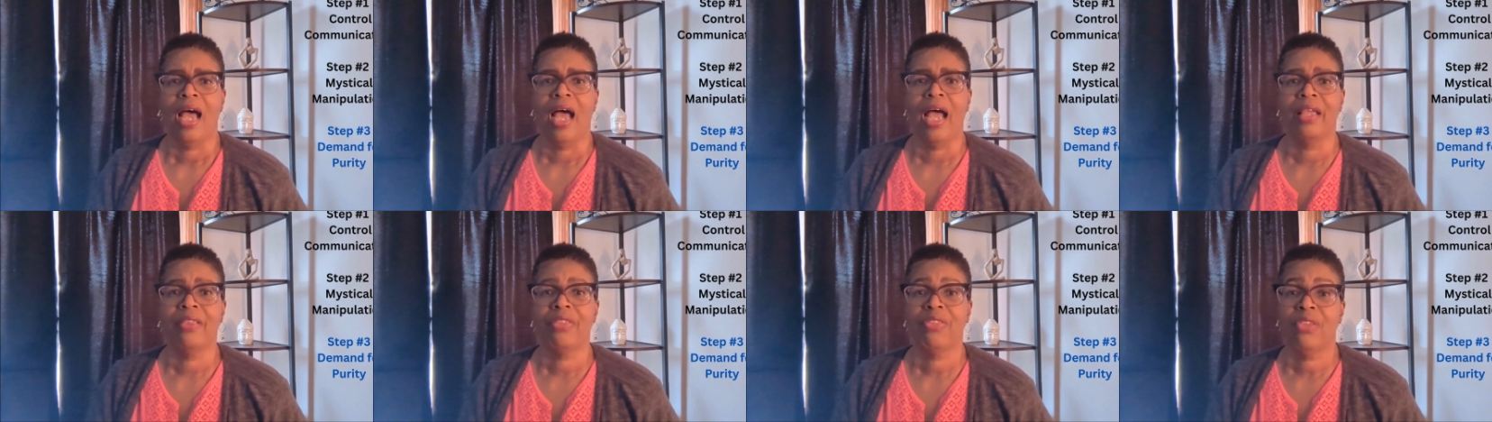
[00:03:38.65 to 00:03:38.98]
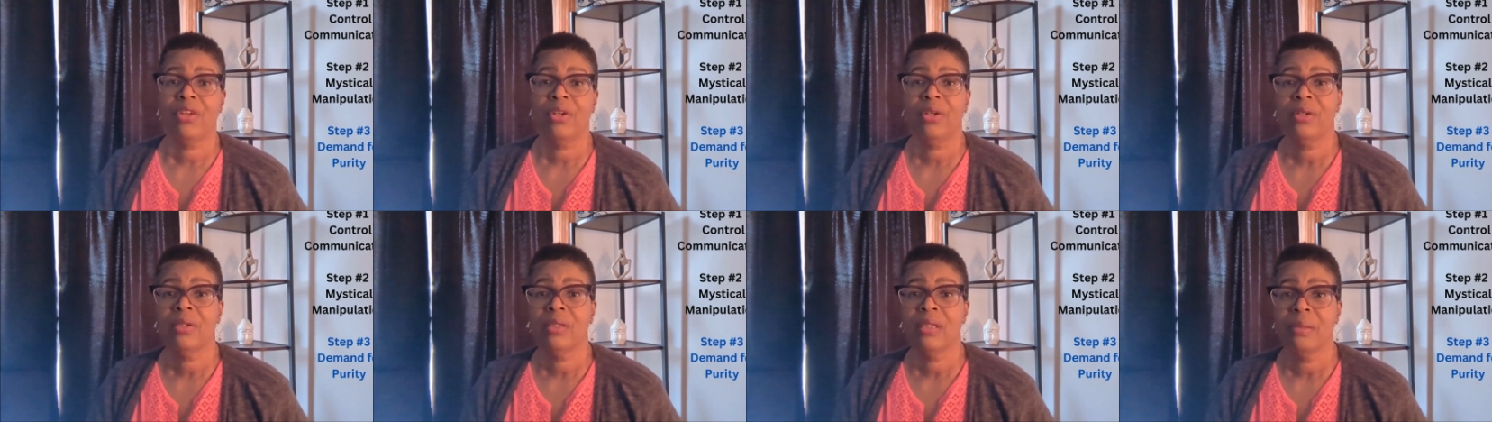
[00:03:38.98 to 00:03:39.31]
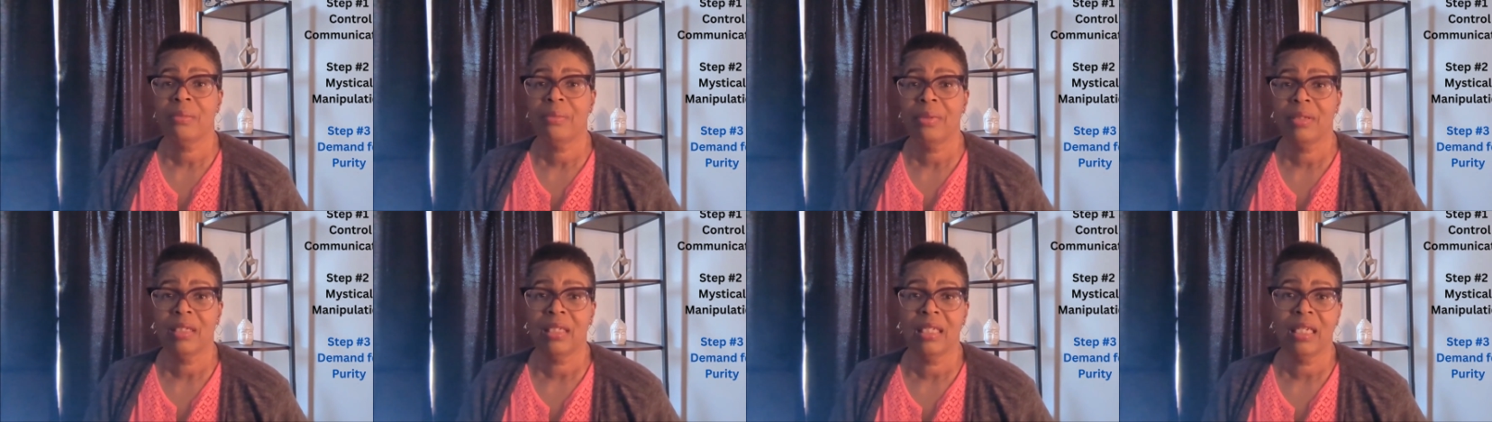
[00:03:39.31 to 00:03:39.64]
I
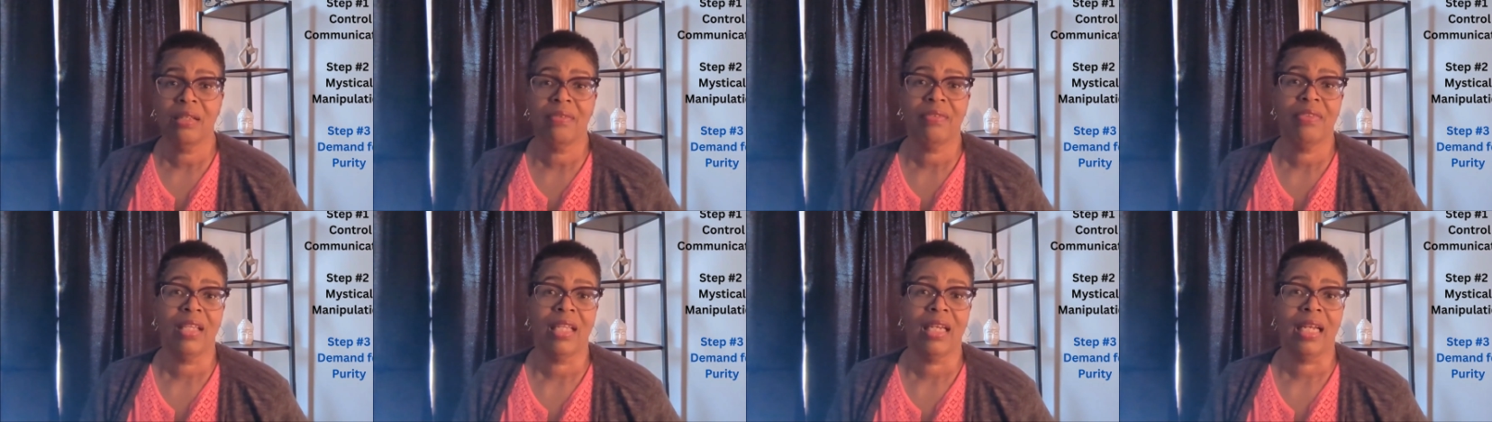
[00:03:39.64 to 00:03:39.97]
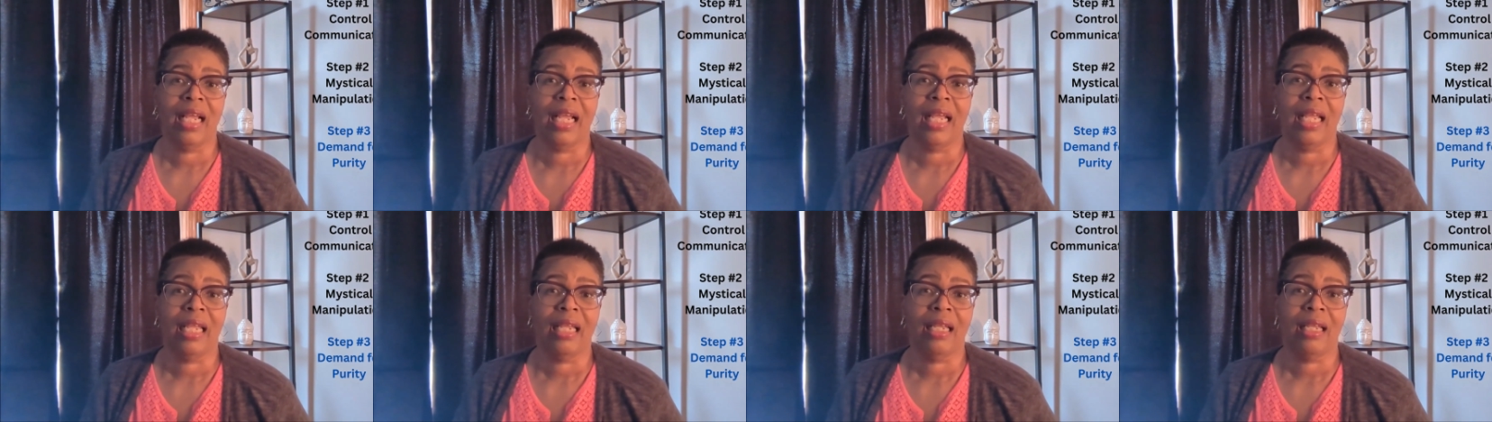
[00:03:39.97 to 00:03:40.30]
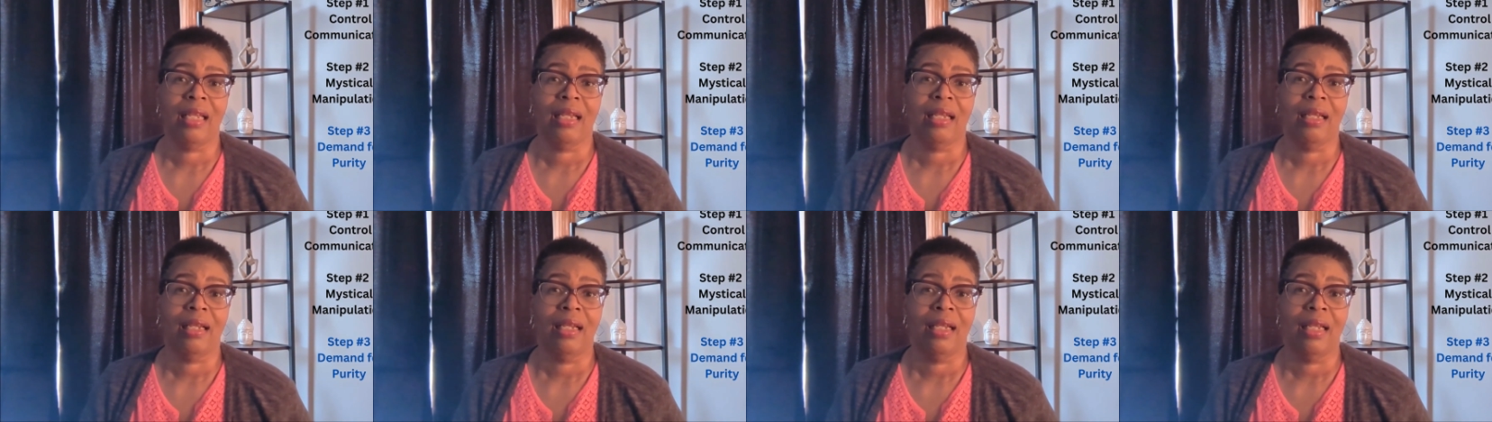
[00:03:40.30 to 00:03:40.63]
thoroughly believed that
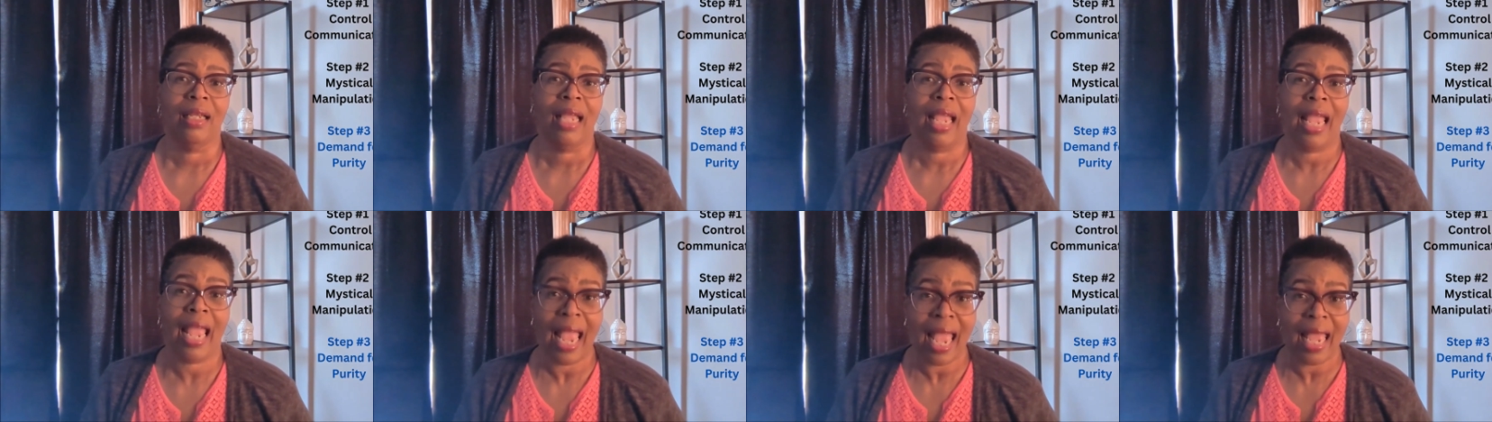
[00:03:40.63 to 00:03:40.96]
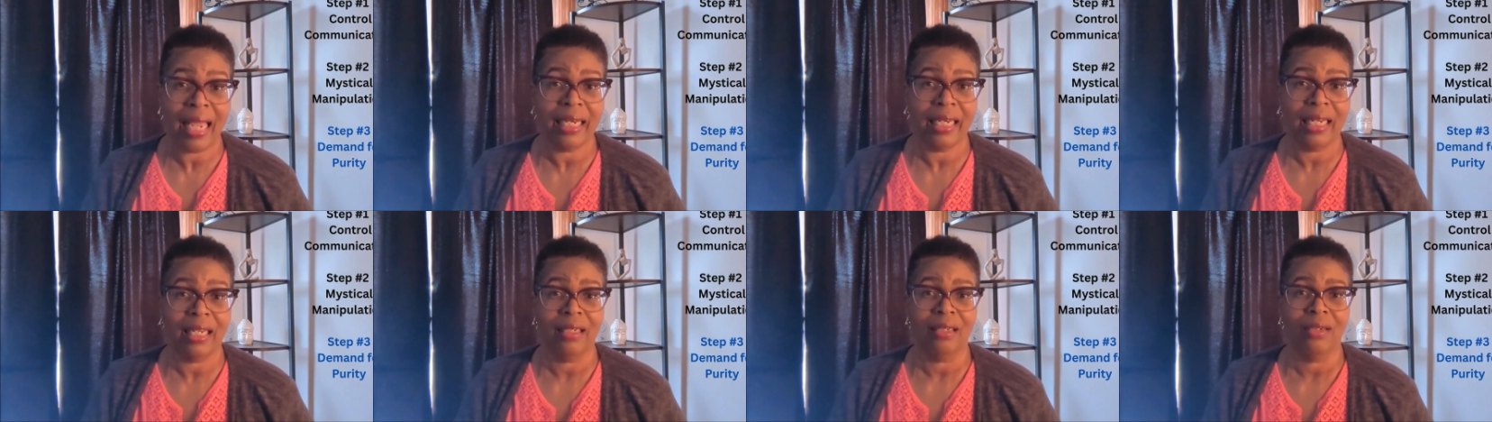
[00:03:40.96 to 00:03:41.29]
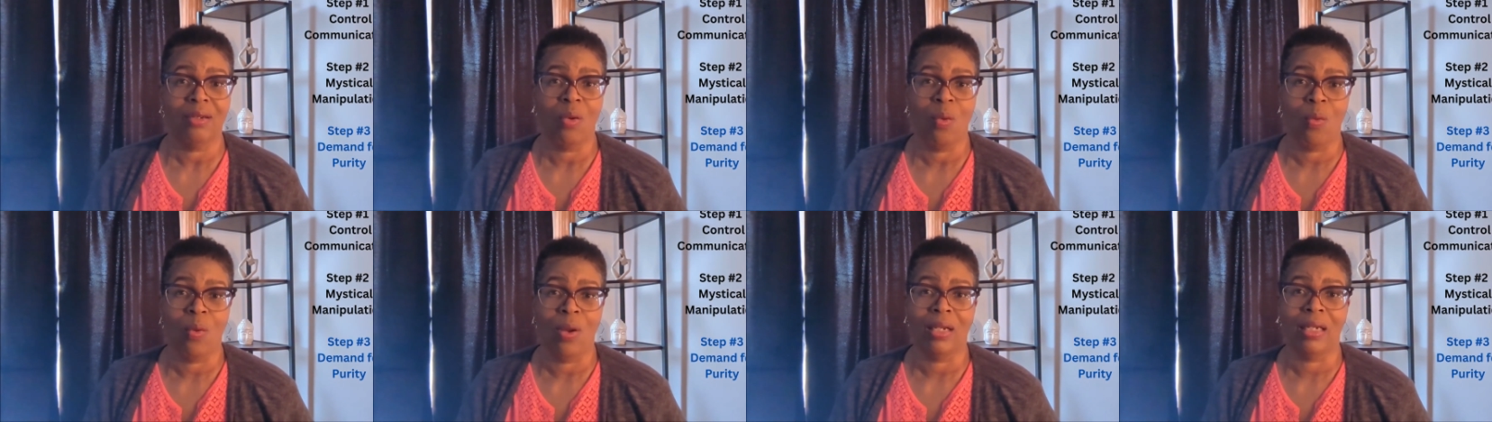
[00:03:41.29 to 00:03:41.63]
I had it
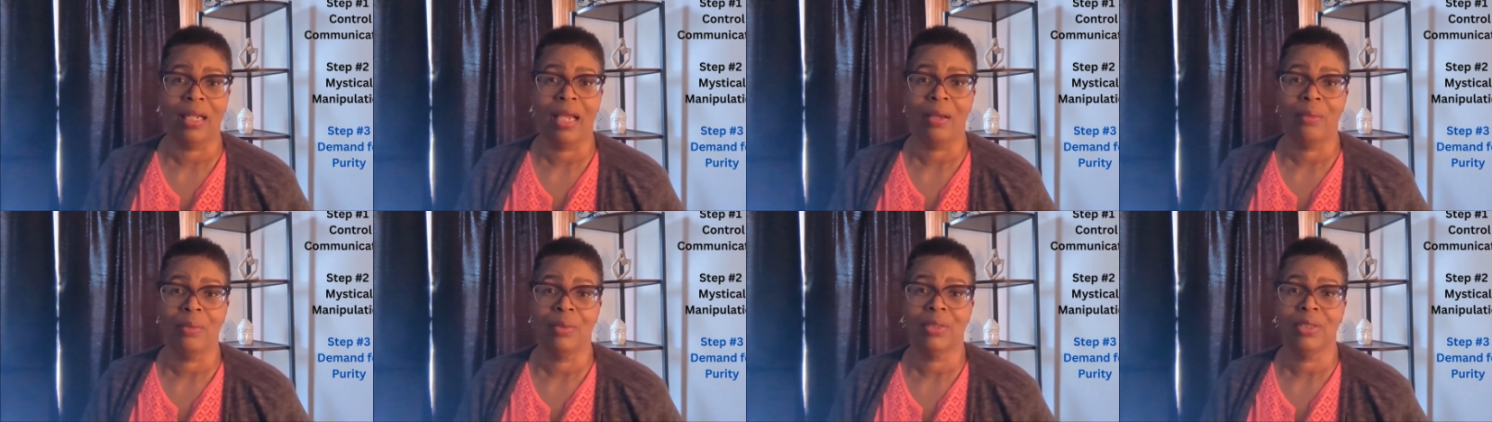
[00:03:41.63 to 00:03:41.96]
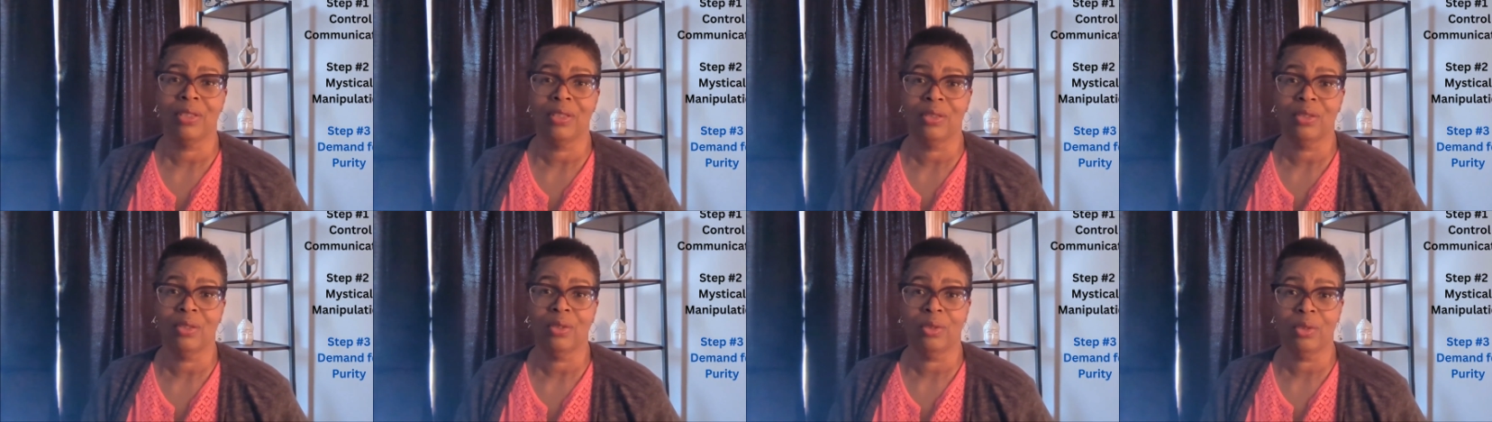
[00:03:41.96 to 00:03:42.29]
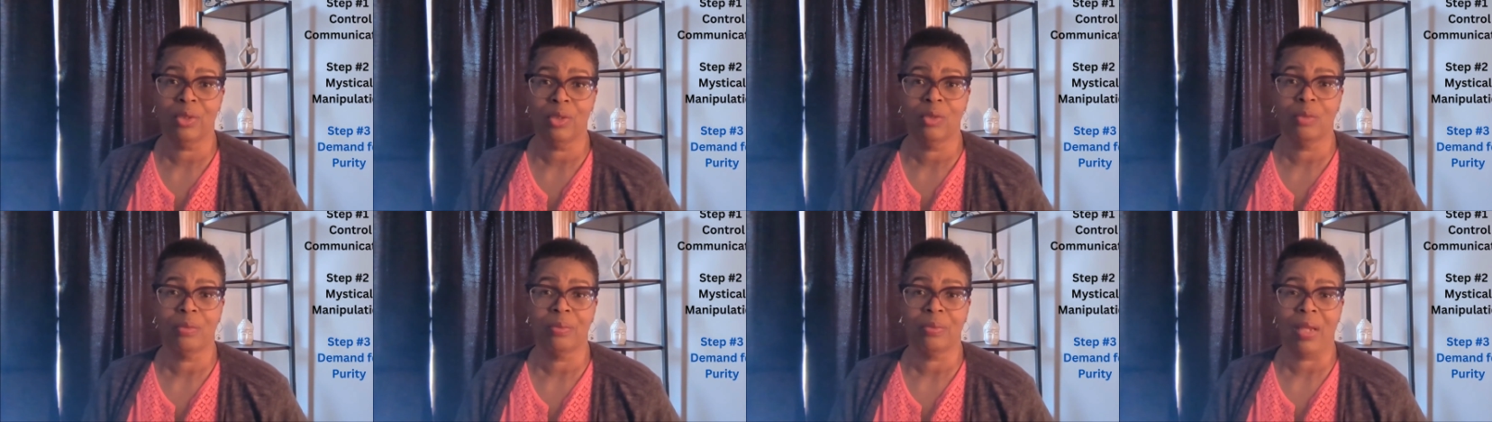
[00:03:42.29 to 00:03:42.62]
while I was in the
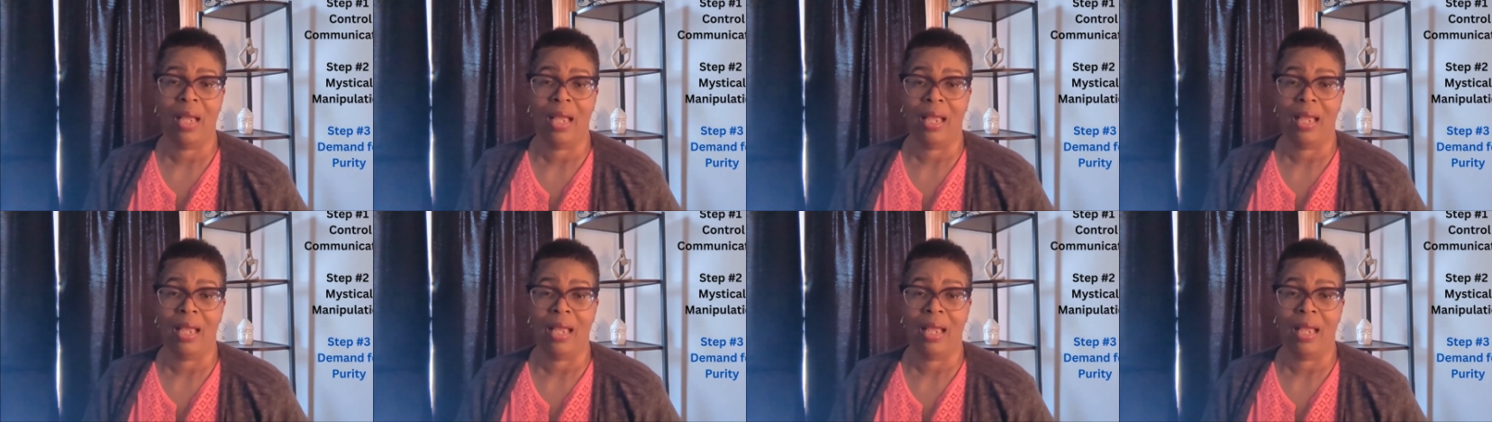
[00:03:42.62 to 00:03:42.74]
group.